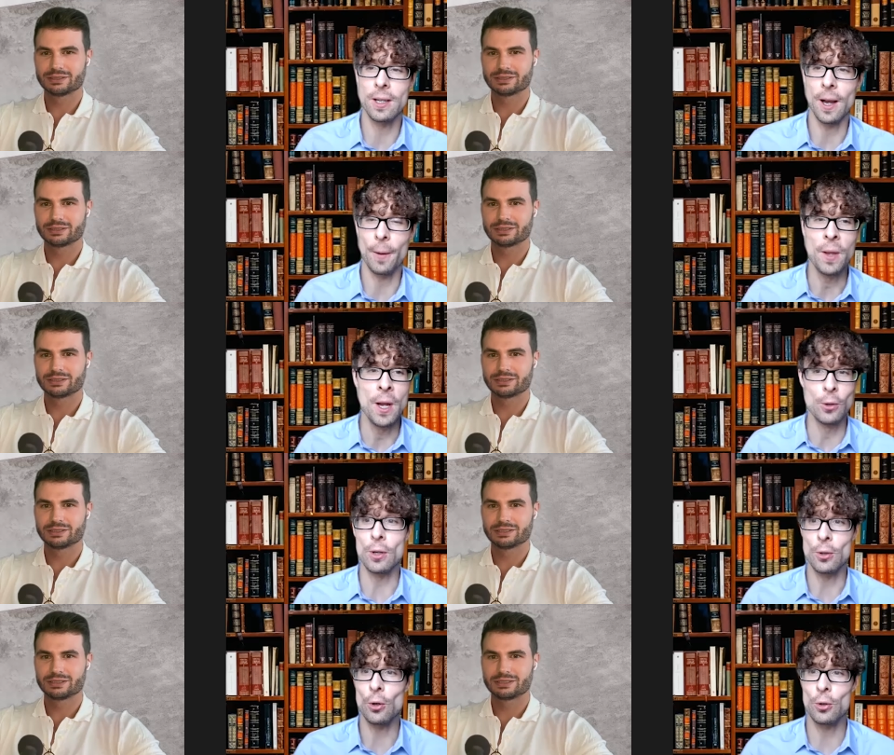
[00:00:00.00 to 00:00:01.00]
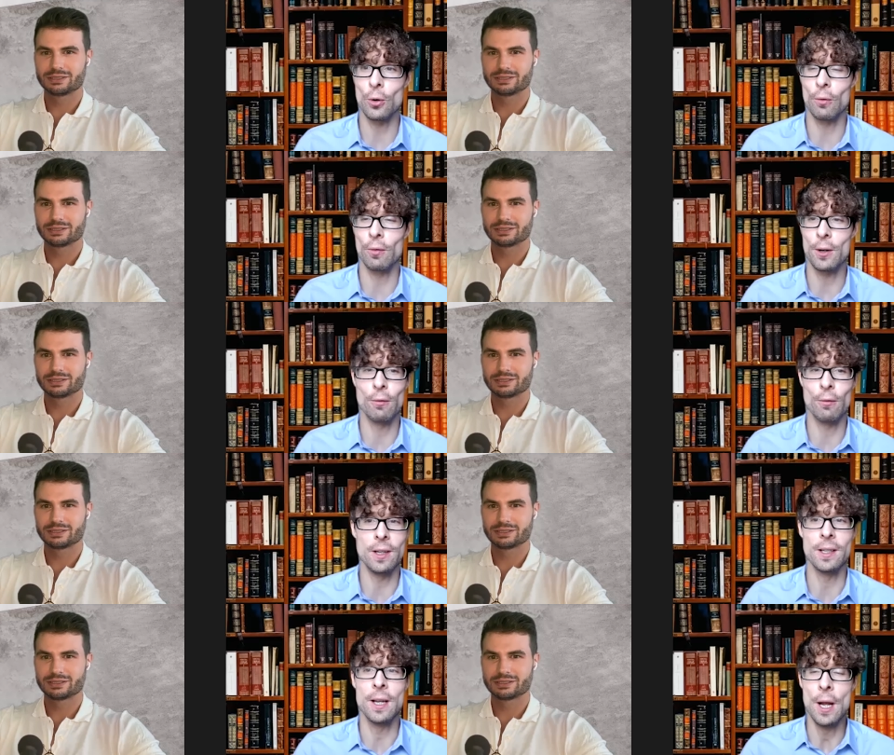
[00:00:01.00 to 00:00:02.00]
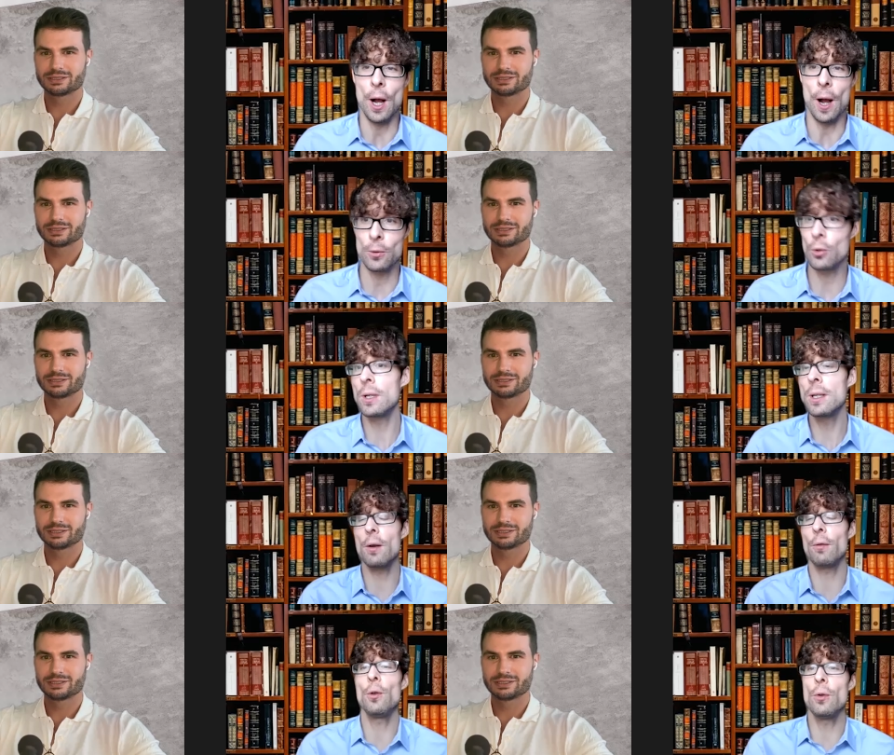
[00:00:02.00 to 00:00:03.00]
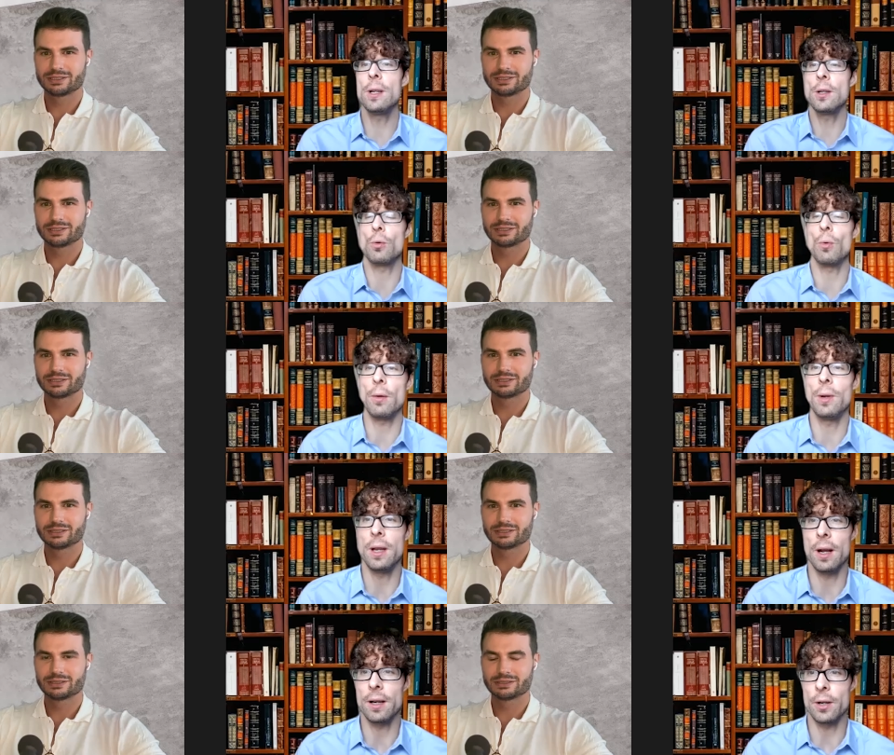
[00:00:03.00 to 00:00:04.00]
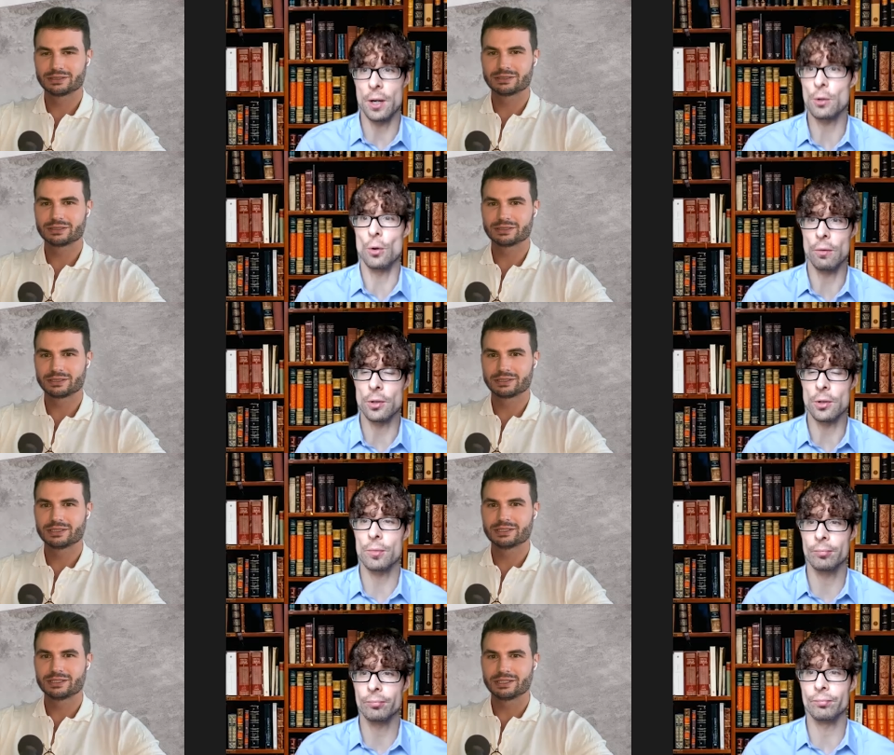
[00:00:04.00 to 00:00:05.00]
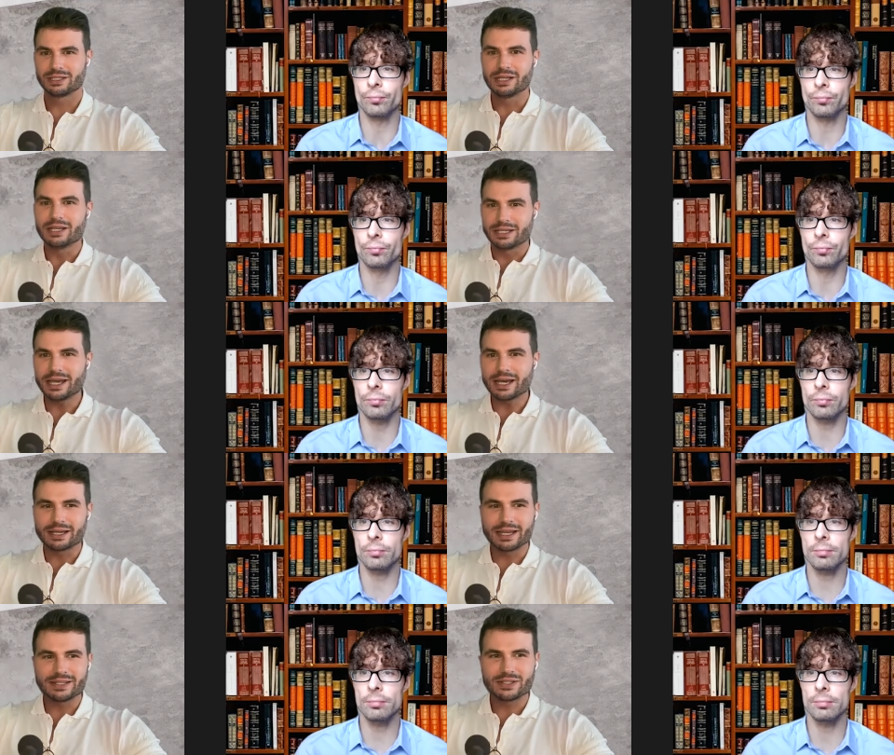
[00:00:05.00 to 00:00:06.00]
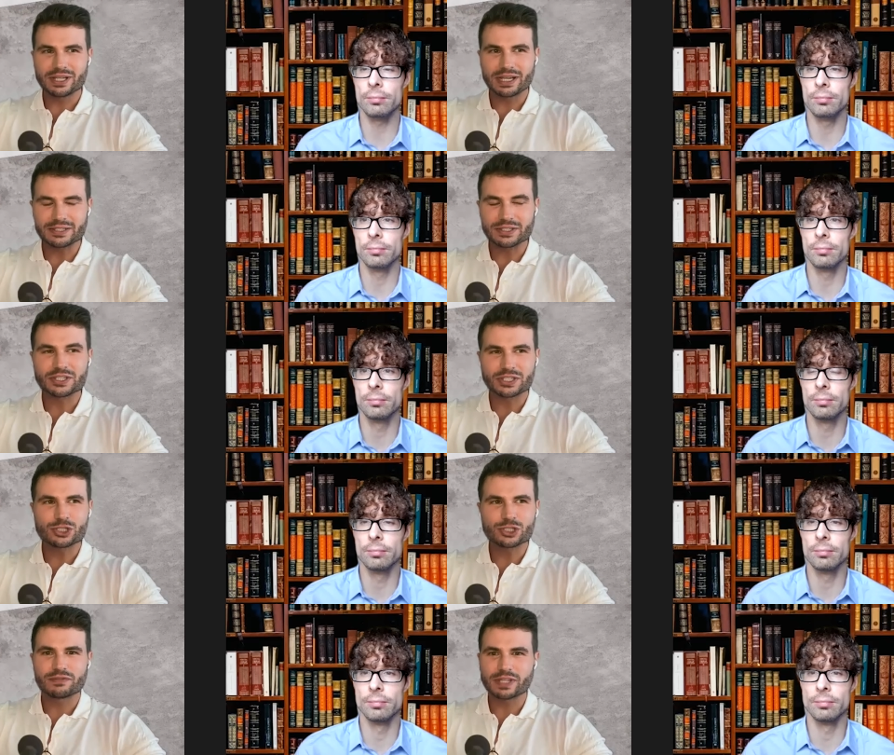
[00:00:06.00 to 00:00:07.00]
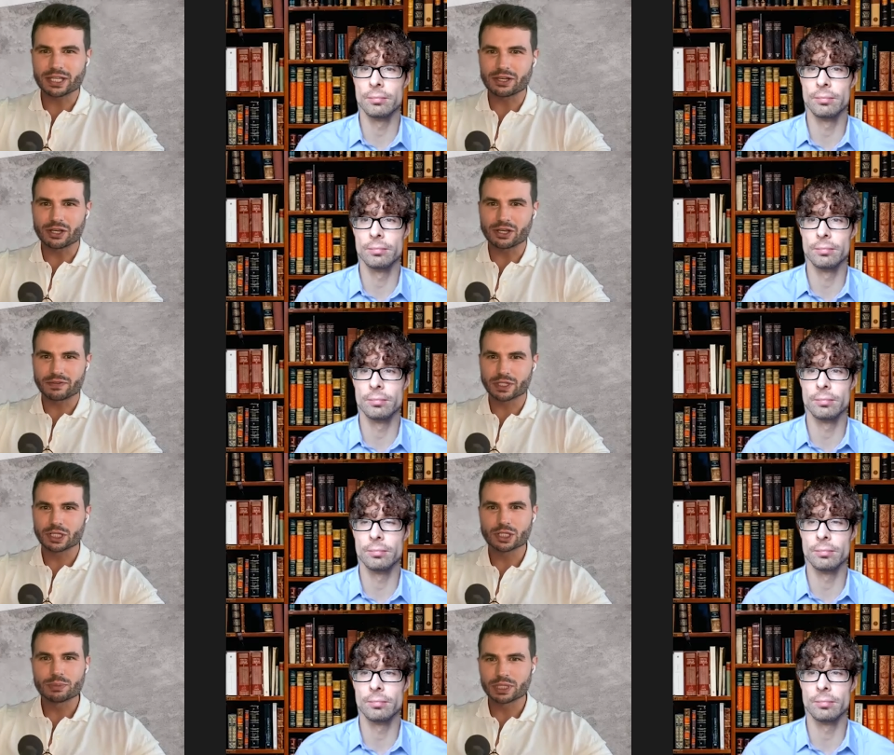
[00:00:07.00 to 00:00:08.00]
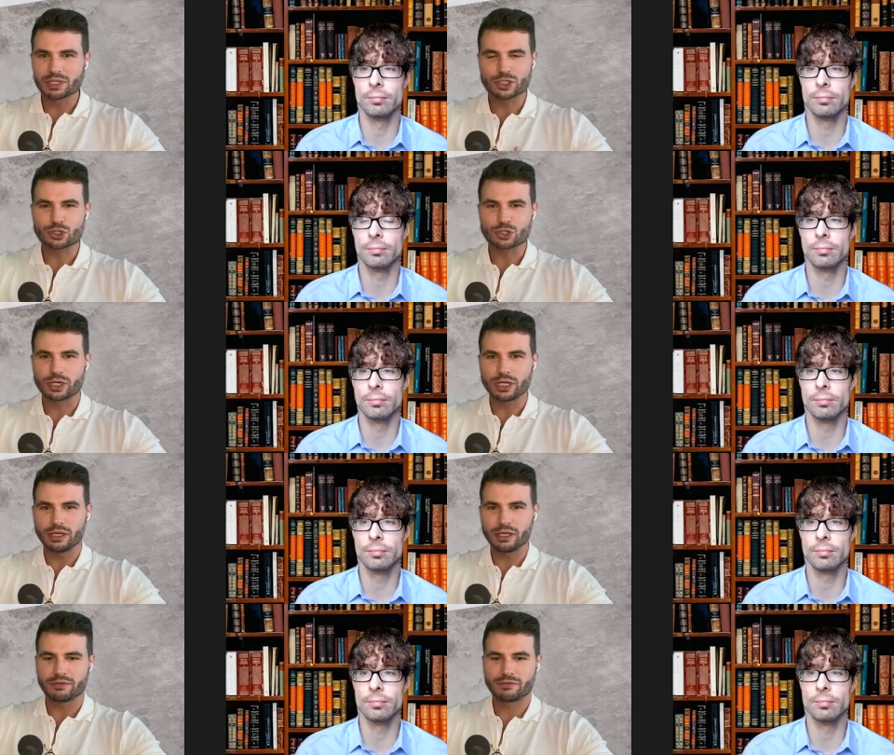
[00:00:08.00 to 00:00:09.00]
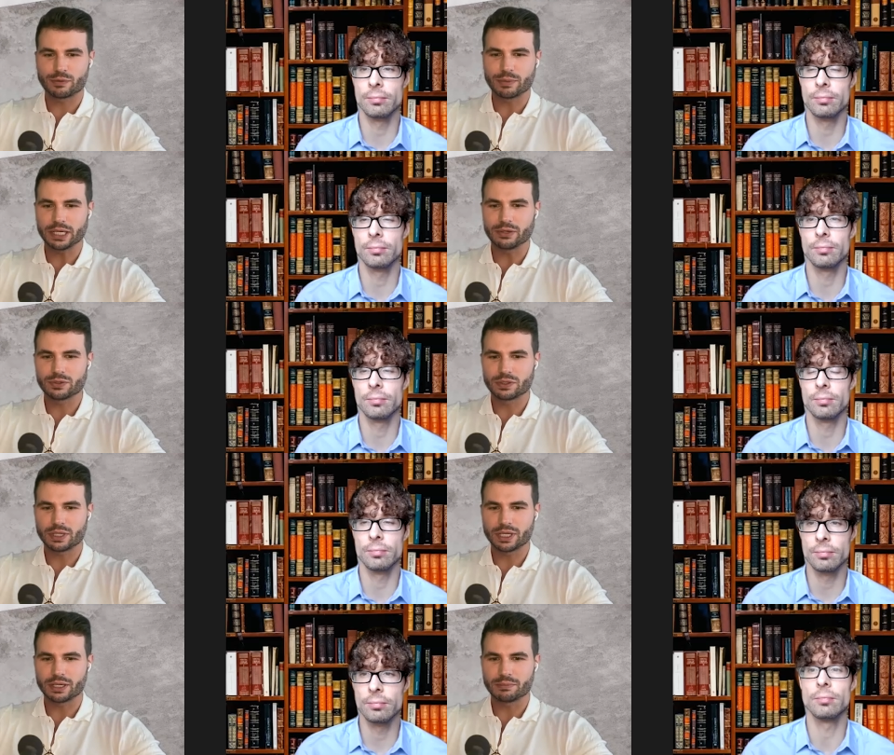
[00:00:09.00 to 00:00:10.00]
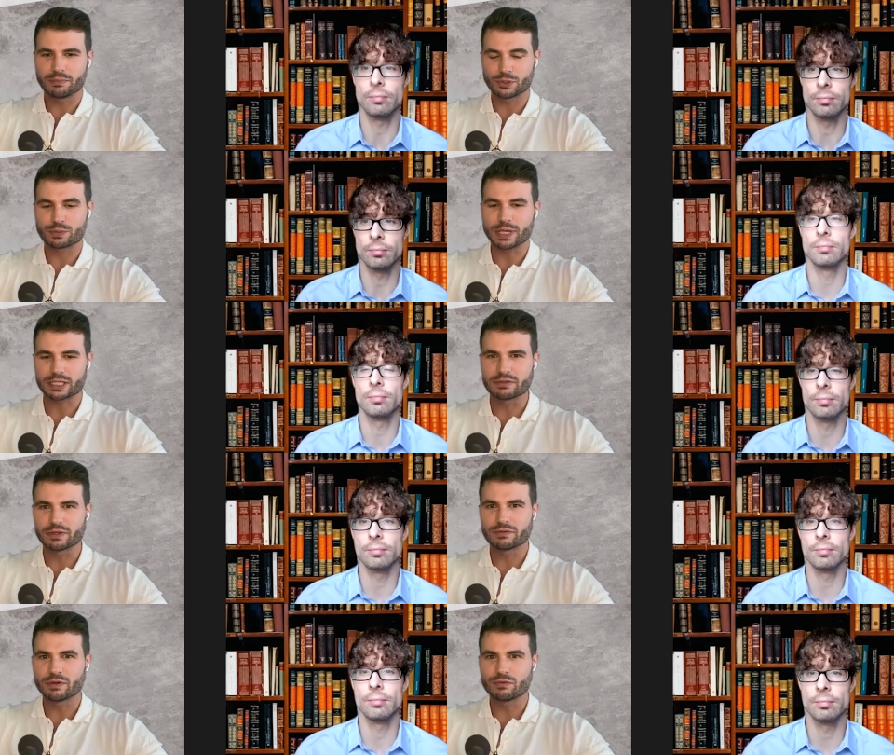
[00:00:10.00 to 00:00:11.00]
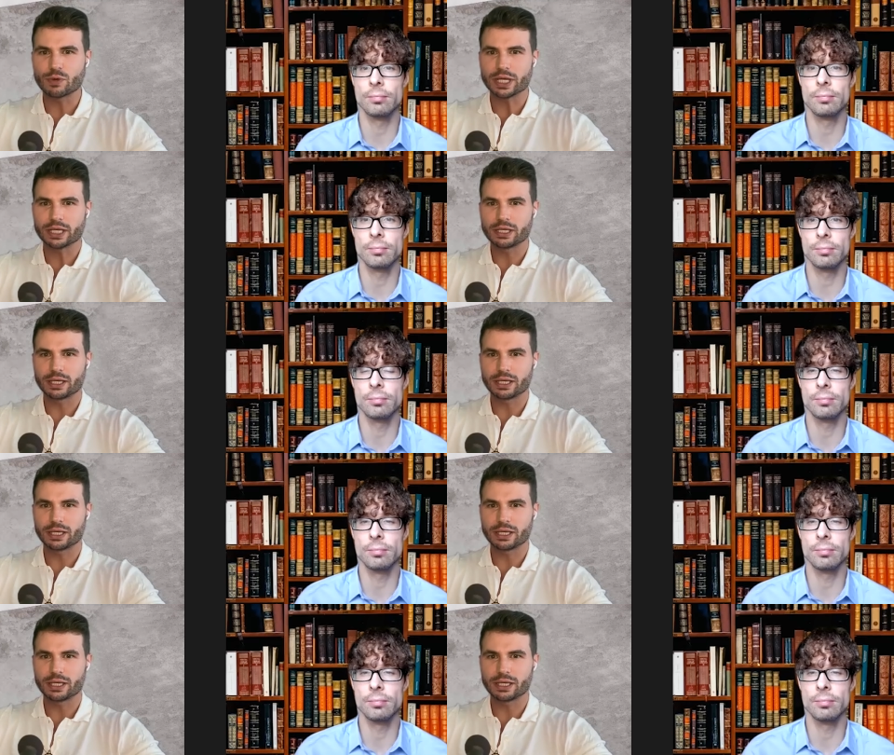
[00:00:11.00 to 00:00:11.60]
Speaker 1: so that's also very convenient so these are a few reasons why we created Novos yeah,
Speaker 2: and uh, as an extension of that, I'll, I'll, give a little bit of a story uh, for my own um, perspective of, of why